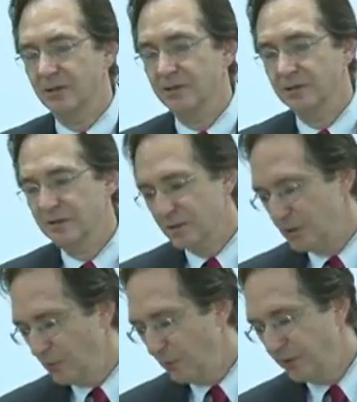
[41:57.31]

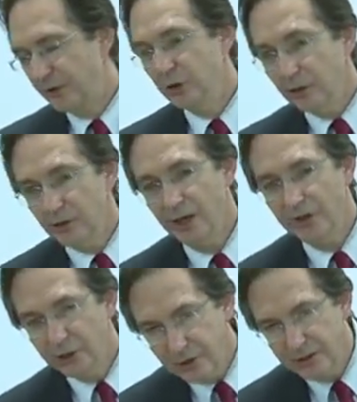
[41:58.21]
decision will be good,
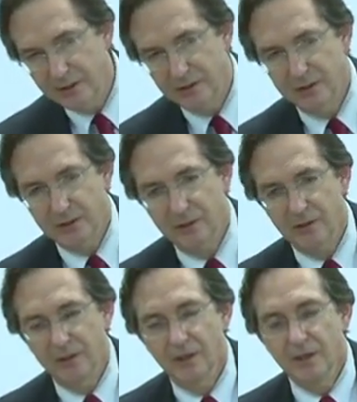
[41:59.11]
a good
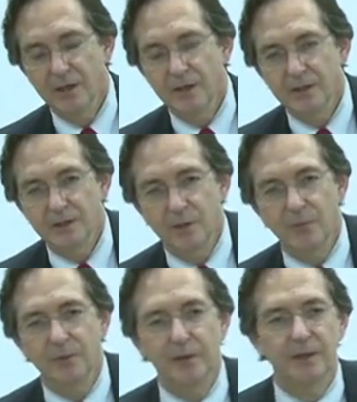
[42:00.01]
decision
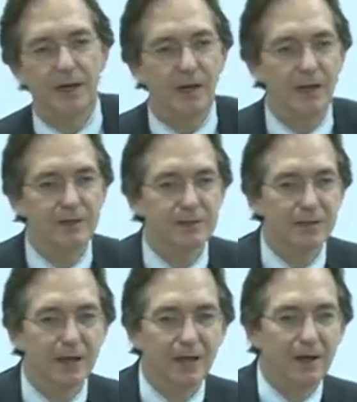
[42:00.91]
simply because
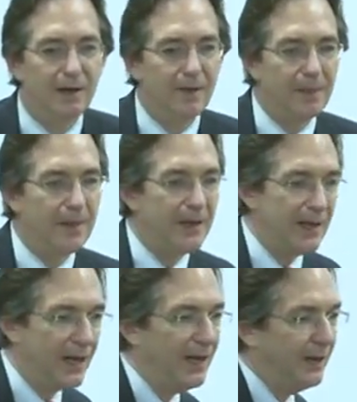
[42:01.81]
uh,
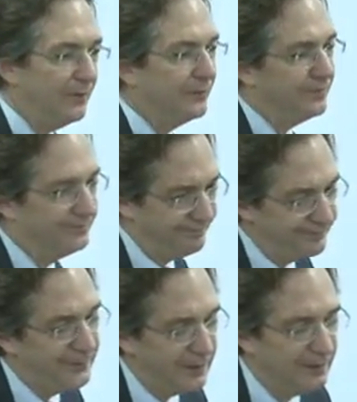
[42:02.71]
they have
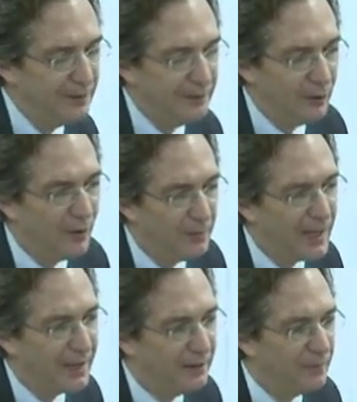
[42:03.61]
you know,
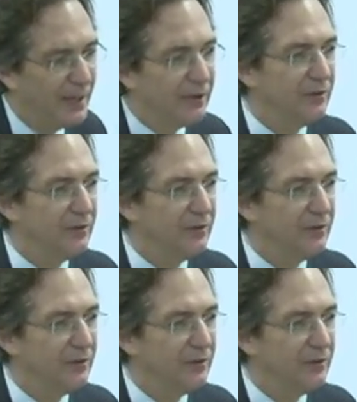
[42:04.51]
abided by